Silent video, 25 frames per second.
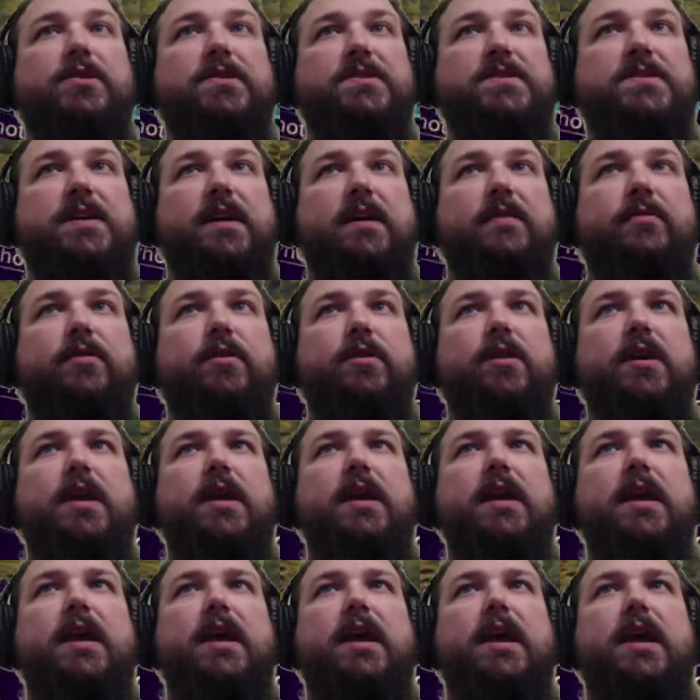discover.
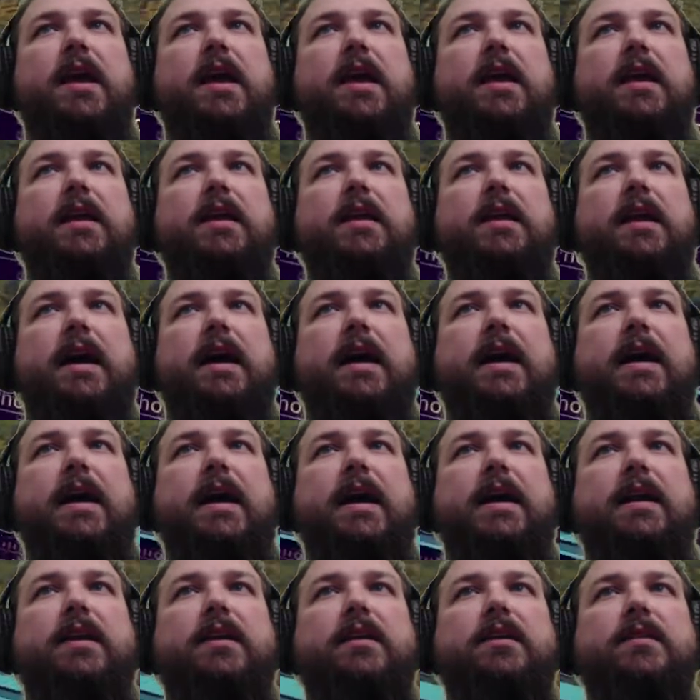And I
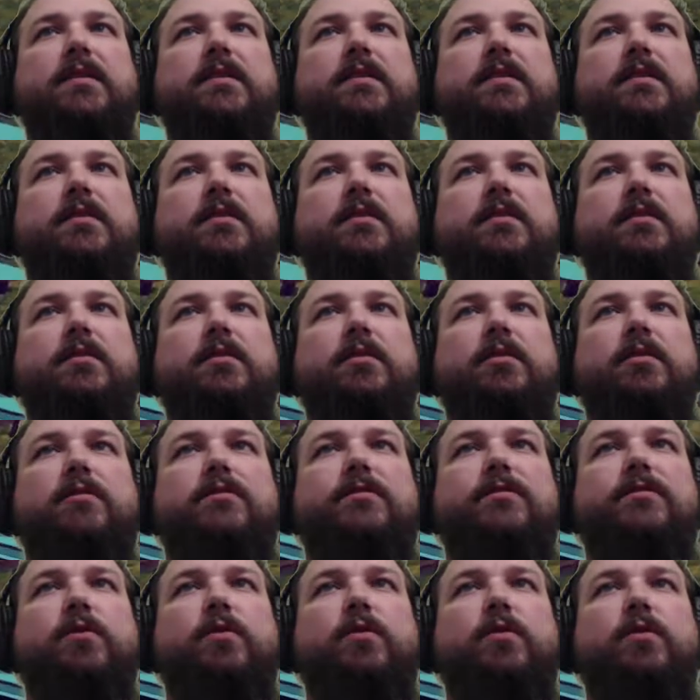had it look
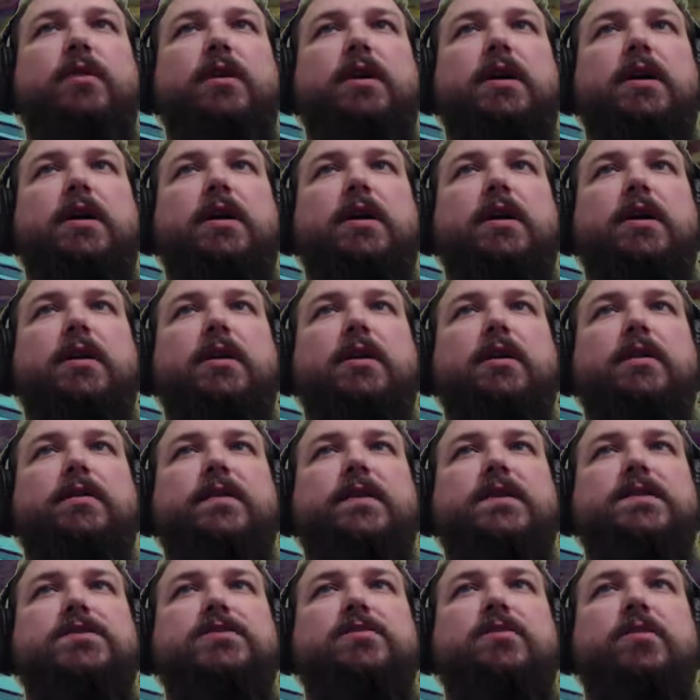for
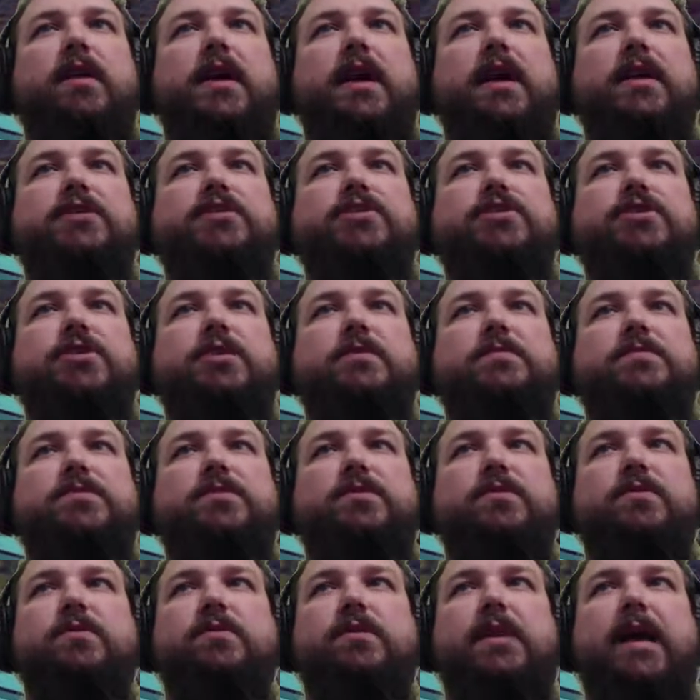these crashed ships,
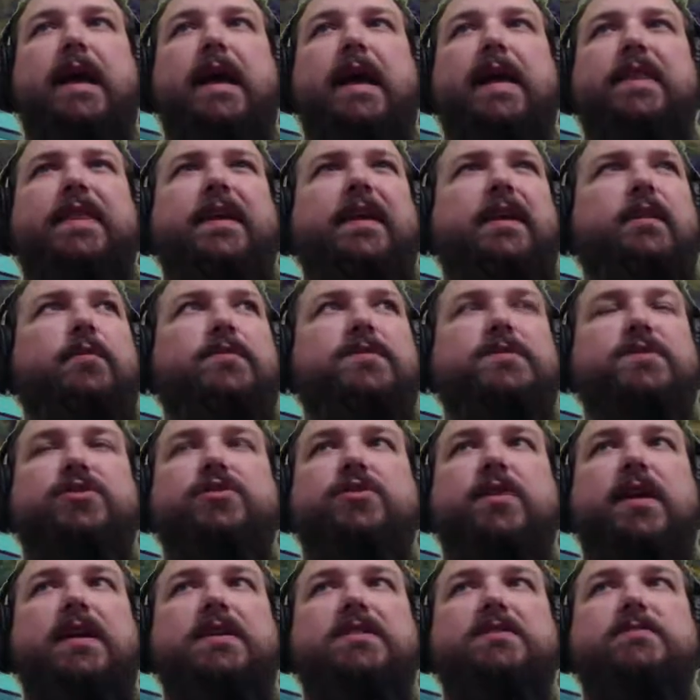or I think it was a
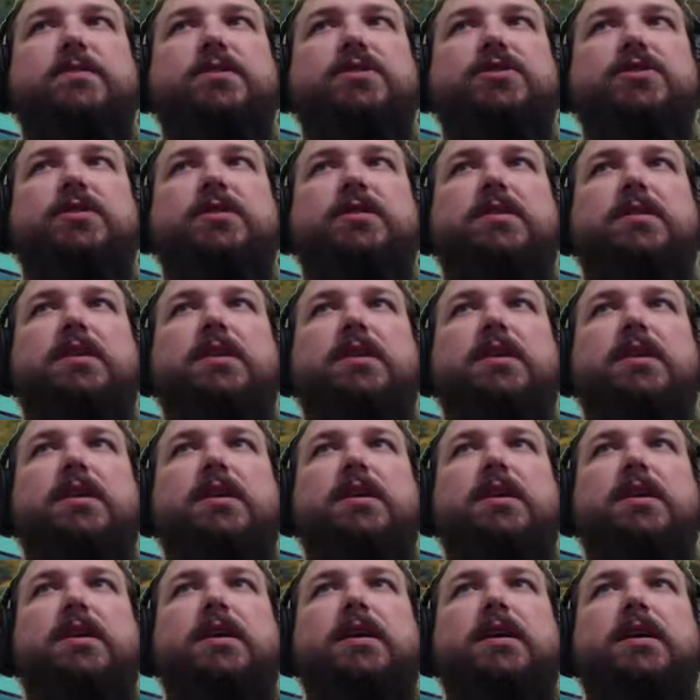transmission.
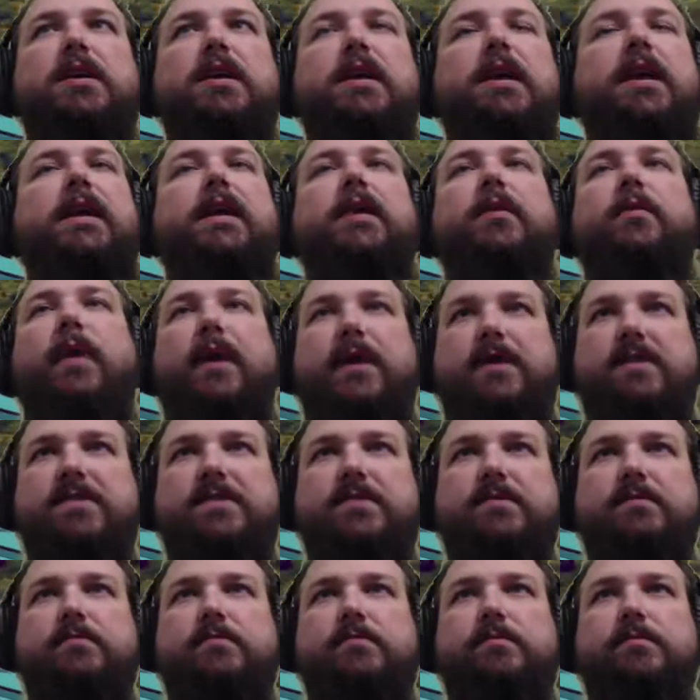
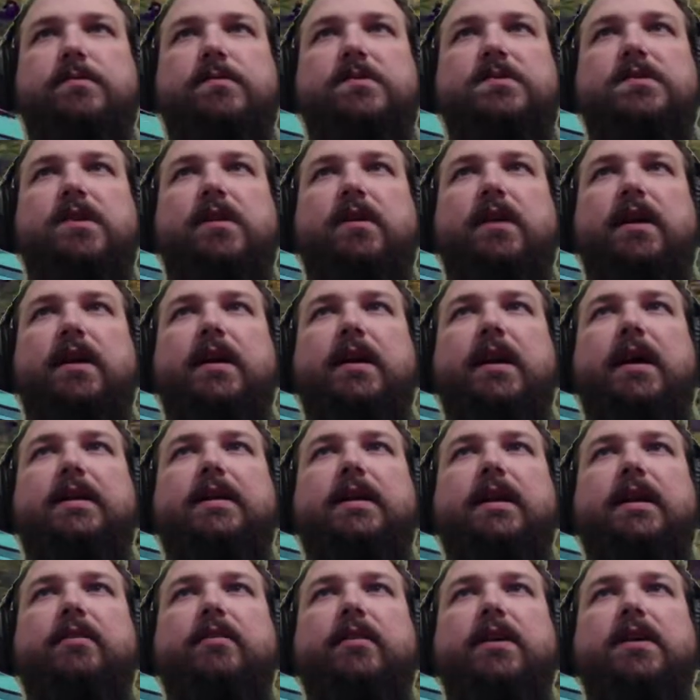Anyways, sorry, I
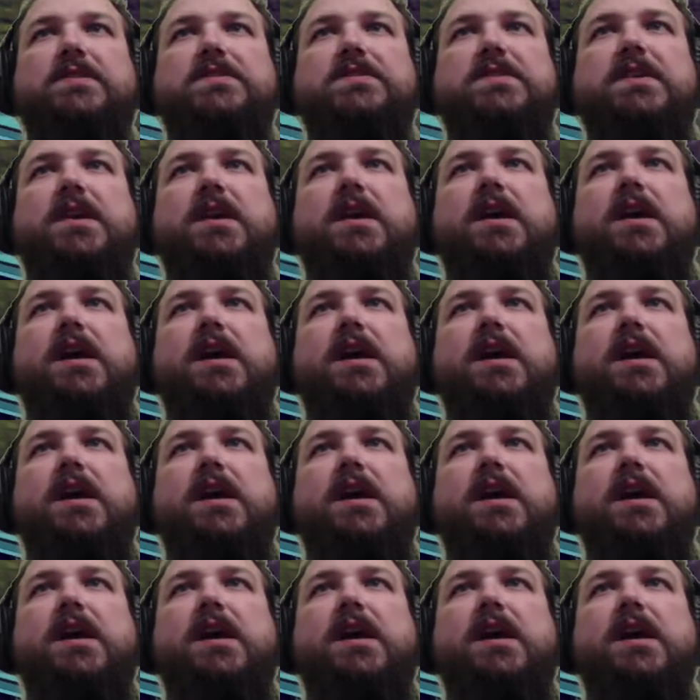digress.